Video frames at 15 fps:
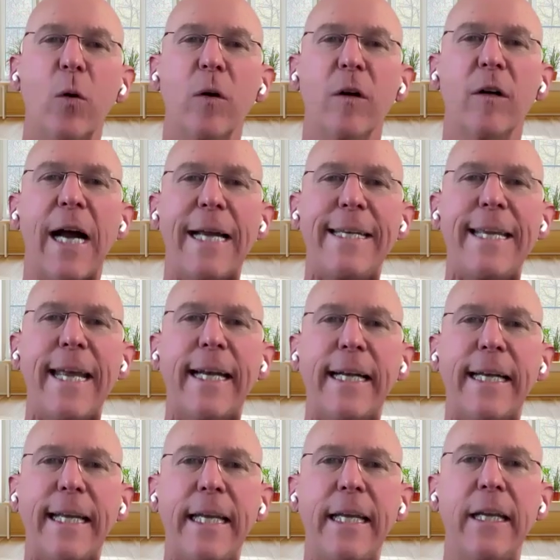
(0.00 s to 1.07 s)
for
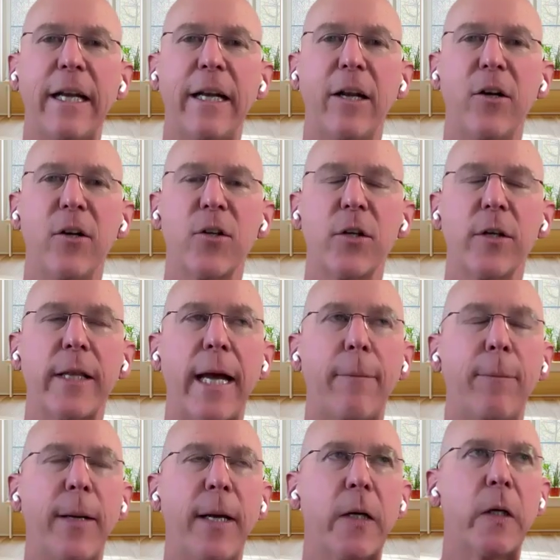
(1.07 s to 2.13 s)
identity and understood
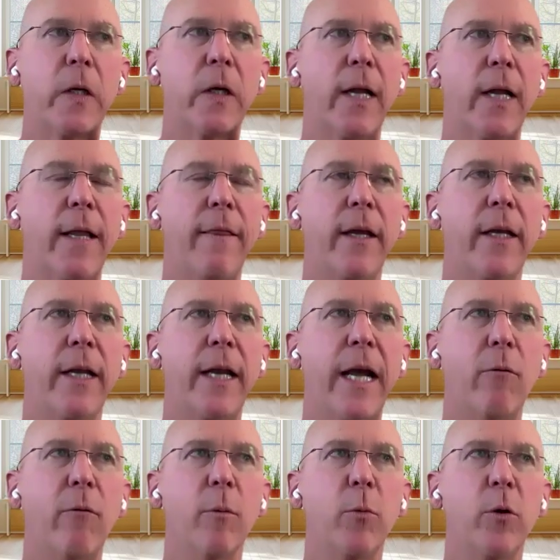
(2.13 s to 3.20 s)
that better. And
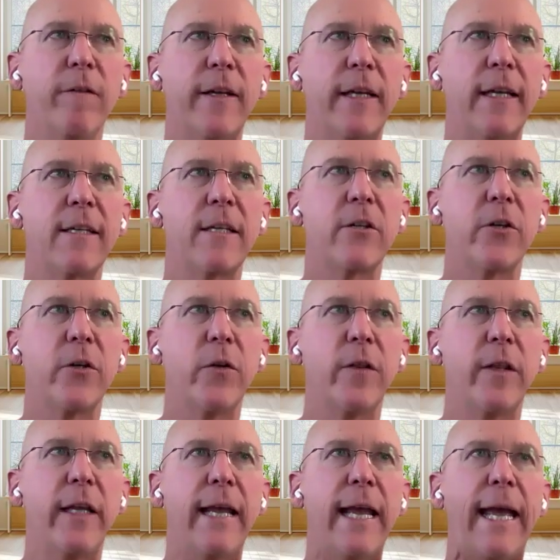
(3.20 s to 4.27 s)
then now we're moving
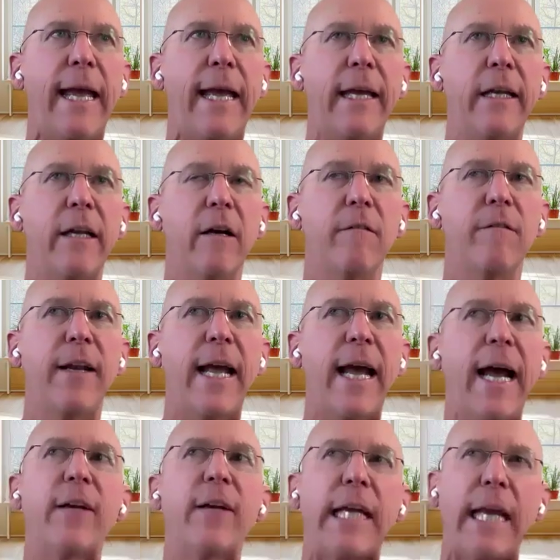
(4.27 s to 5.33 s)
into the N of
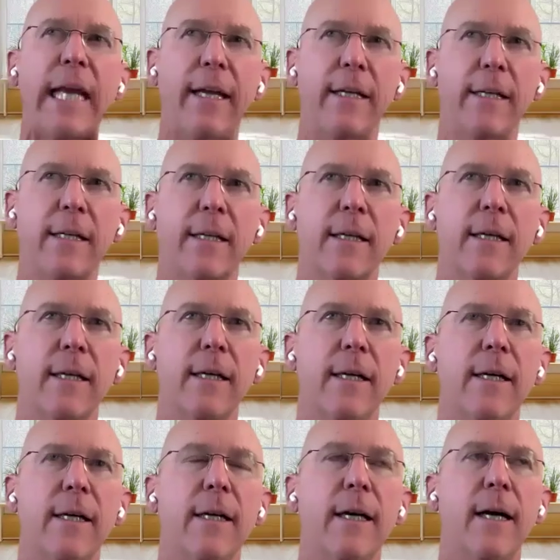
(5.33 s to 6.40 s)
navigate.
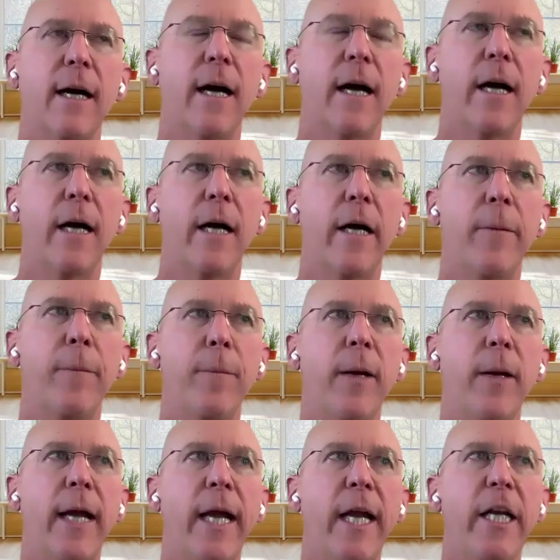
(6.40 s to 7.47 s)

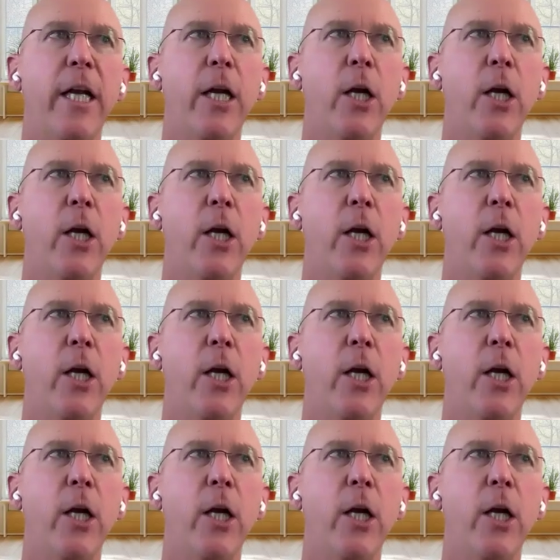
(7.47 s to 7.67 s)
And